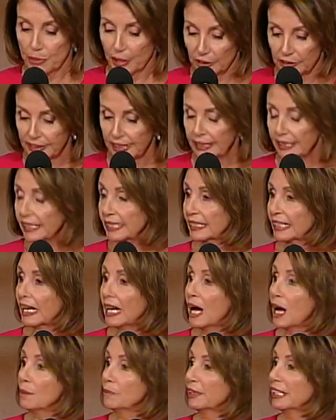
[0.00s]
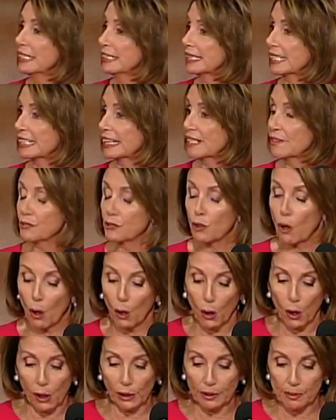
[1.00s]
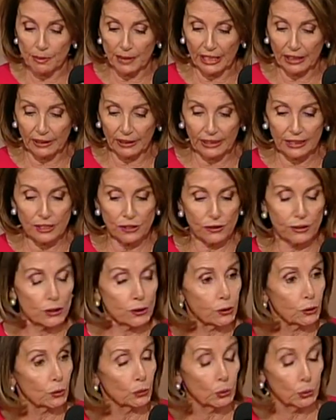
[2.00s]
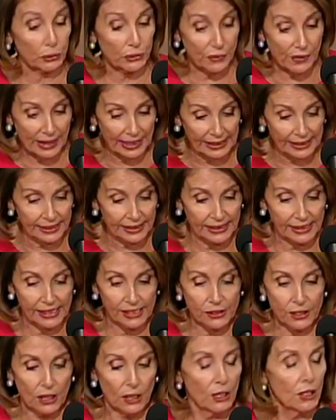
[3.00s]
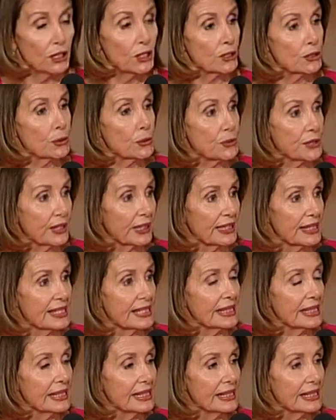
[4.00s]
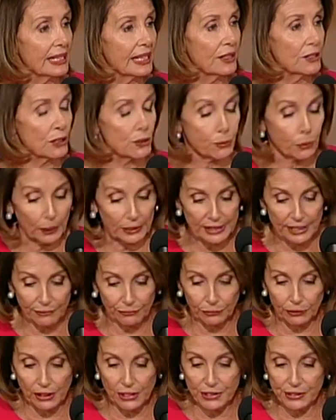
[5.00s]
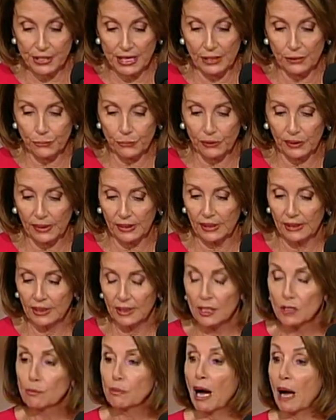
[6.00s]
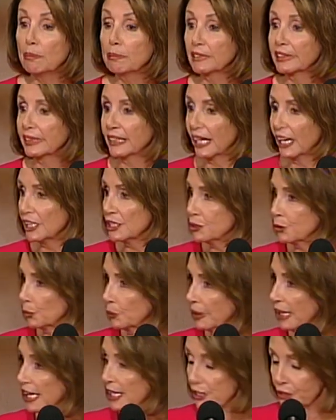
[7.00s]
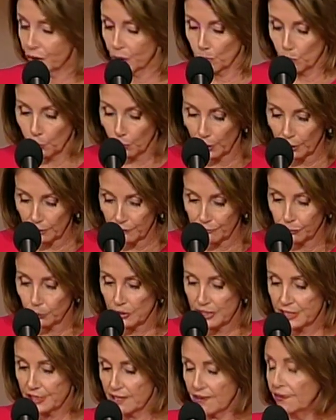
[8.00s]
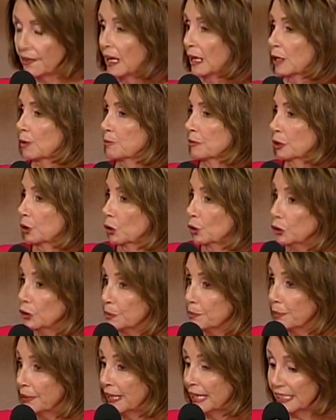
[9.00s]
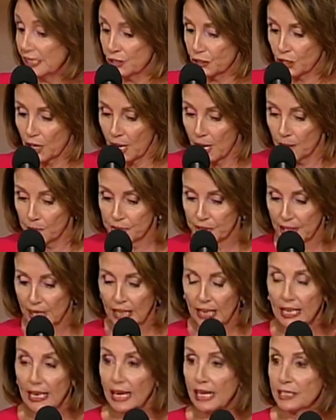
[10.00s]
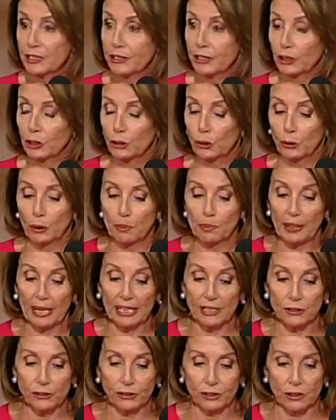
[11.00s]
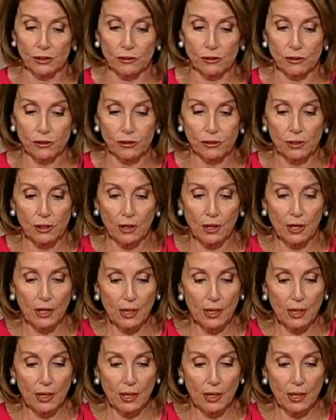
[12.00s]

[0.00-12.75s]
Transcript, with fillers: Building an economy that gives all Americans the tools they need to succeed in the 21st century public education, workforce development, good paying jobs, and secure pensions.